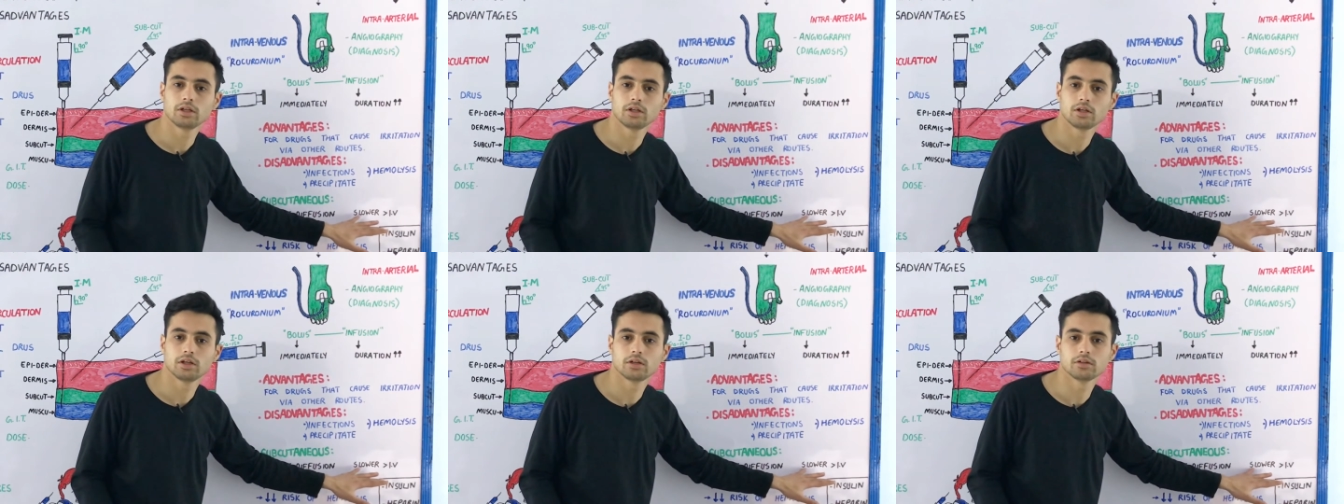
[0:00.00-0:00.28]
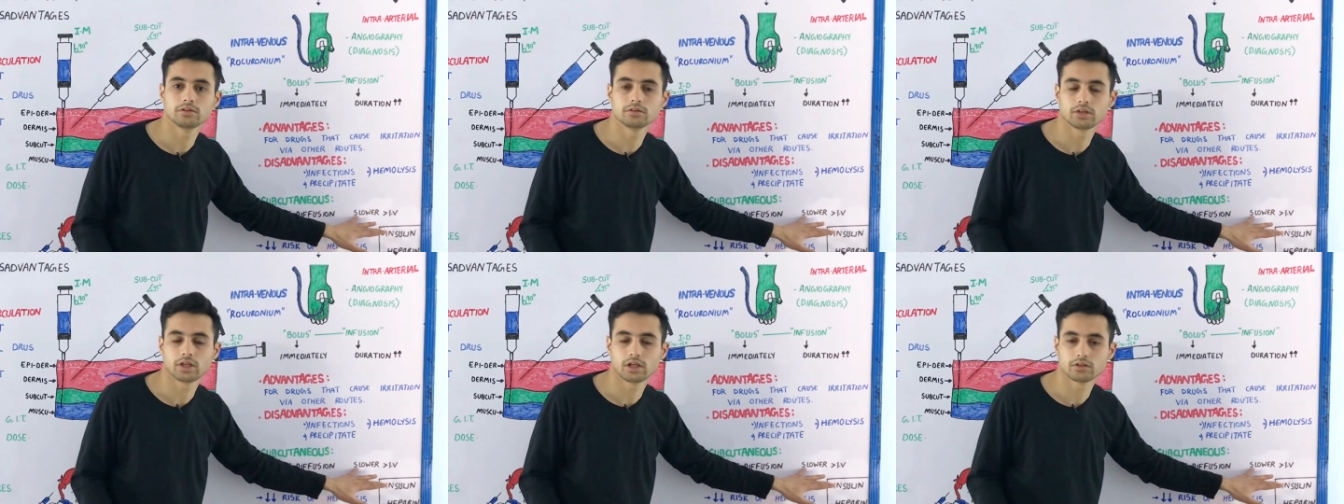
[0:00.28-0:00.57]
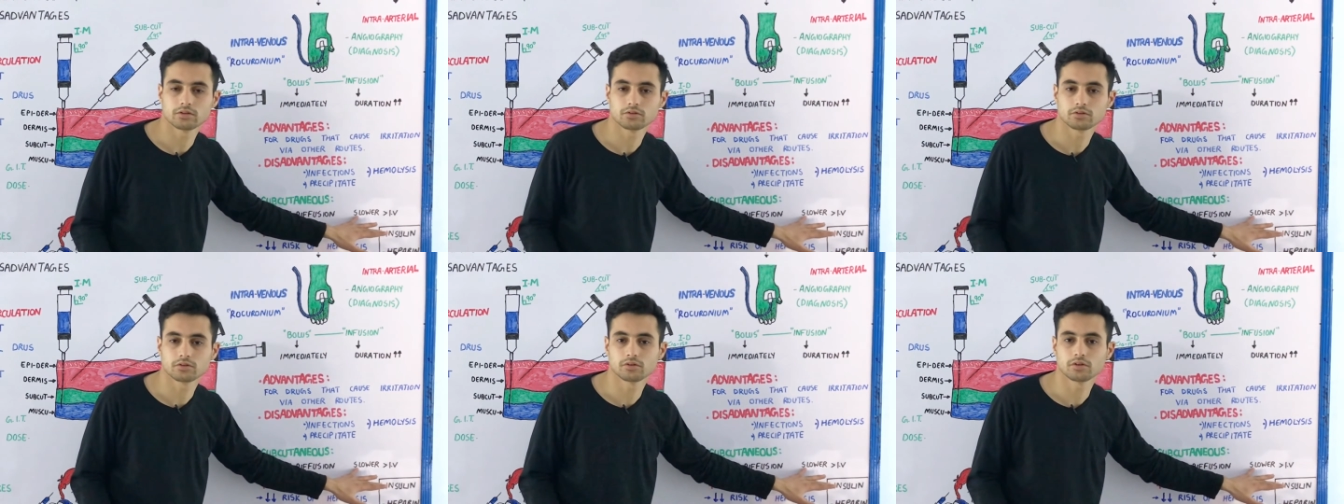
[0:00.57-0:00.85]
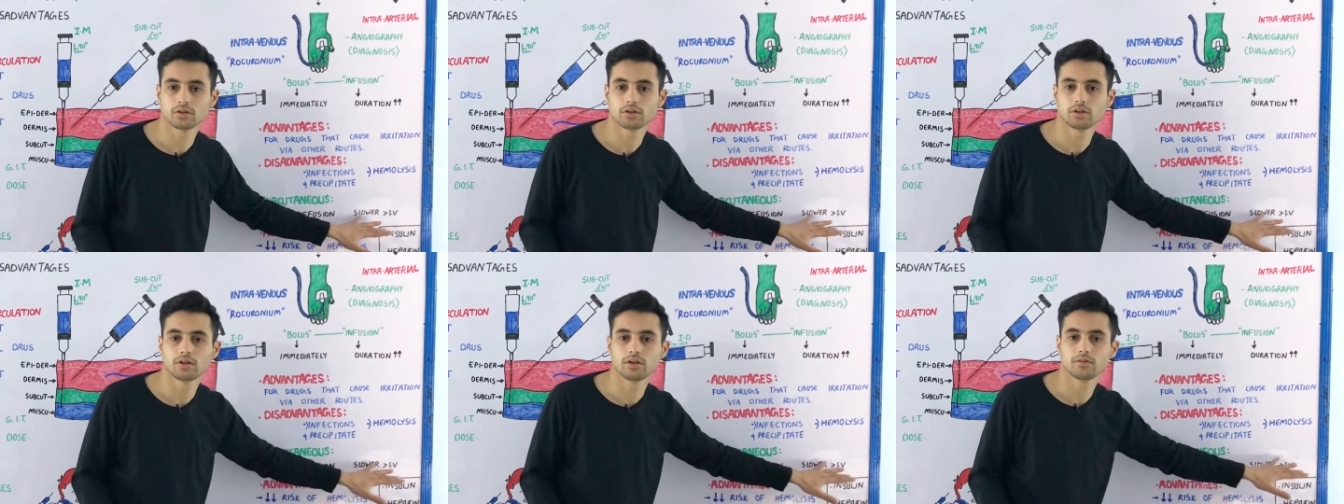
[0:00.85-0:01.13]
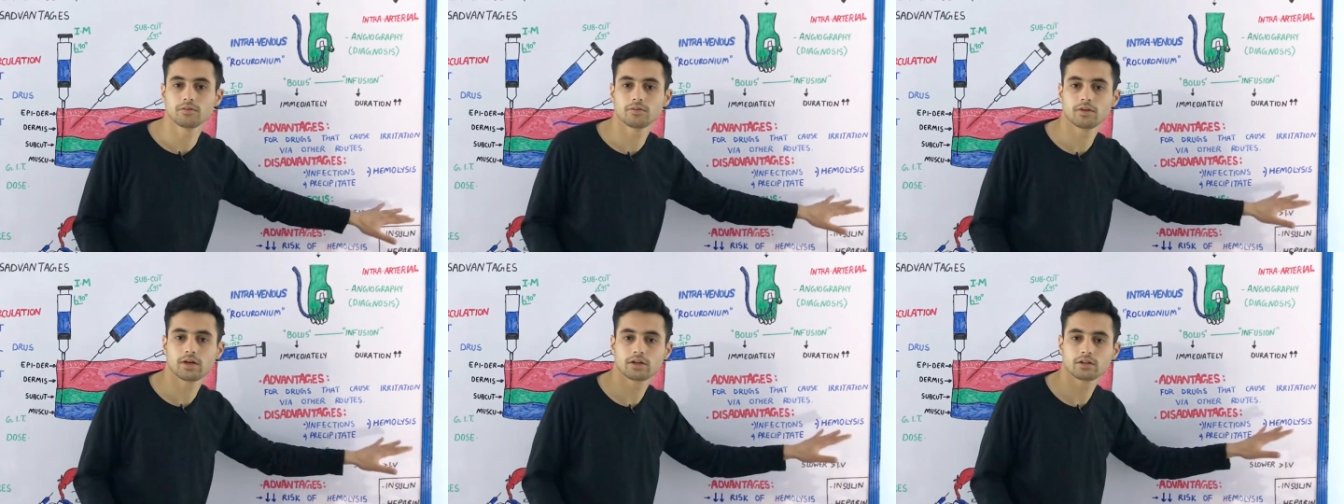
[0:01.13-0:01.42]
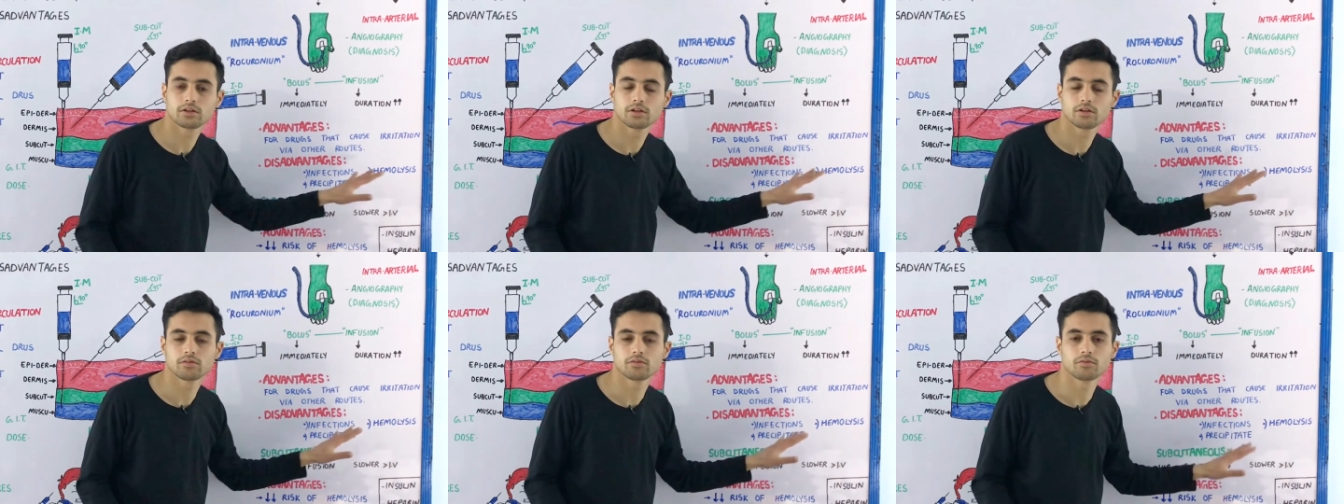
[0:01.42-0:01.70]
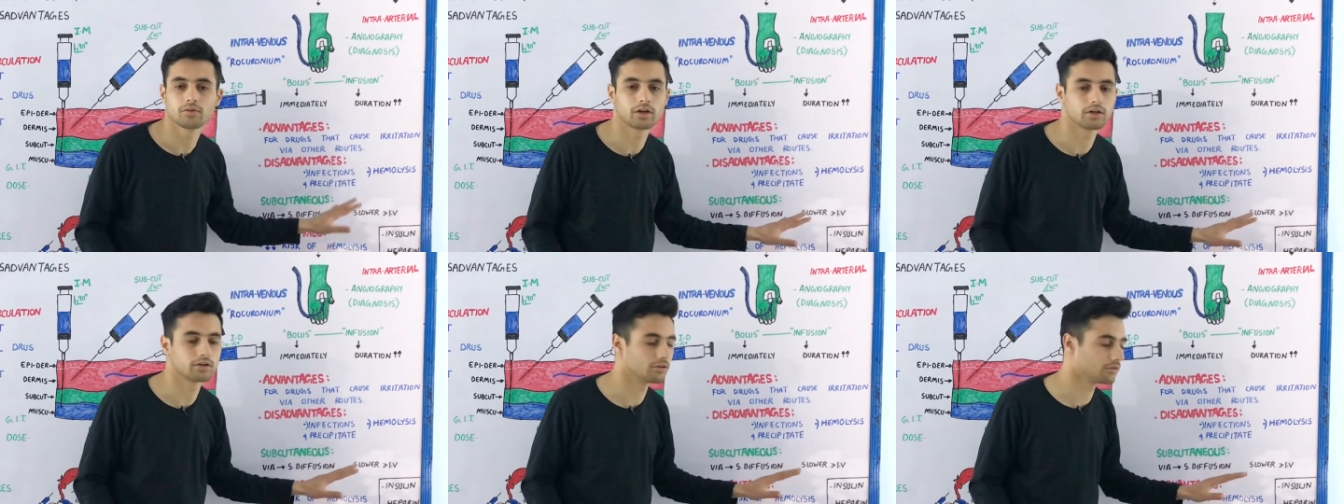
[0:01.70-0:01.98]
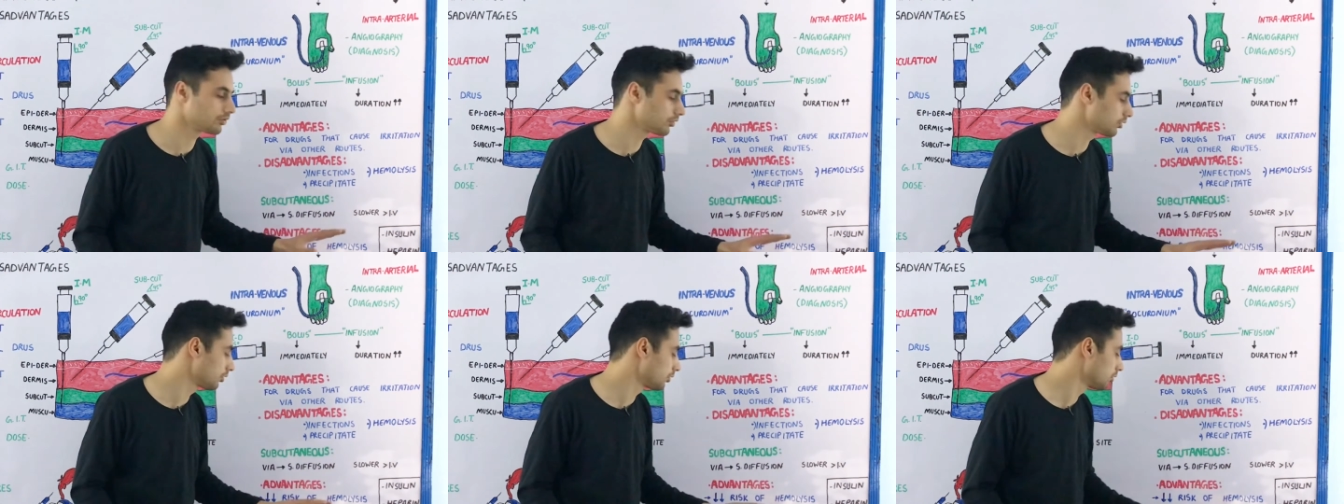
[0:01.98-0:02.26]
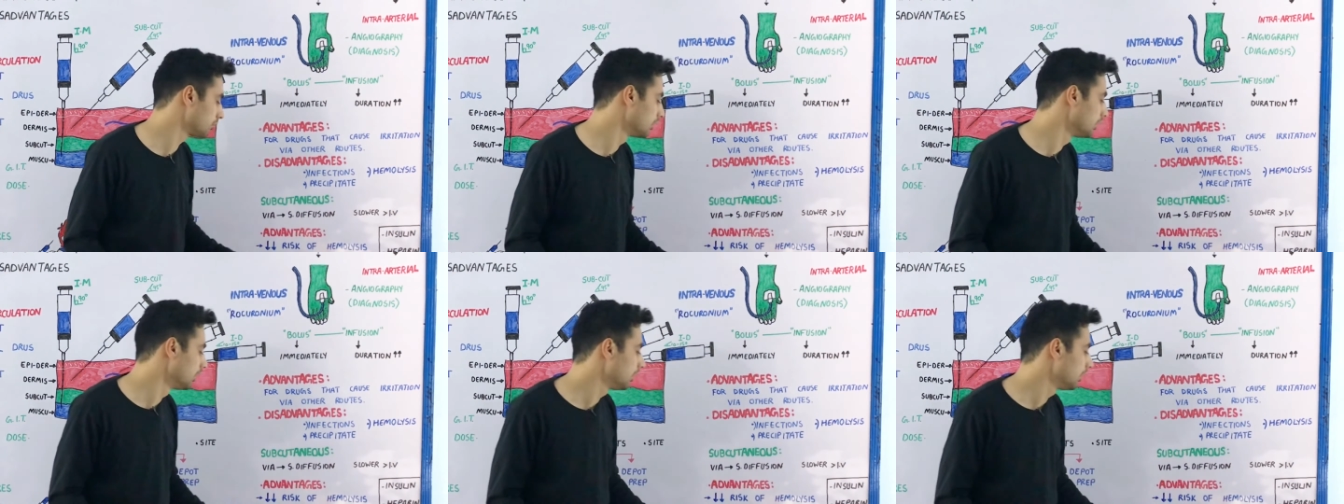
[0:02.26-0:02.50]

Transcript: injection. The effect is very slow.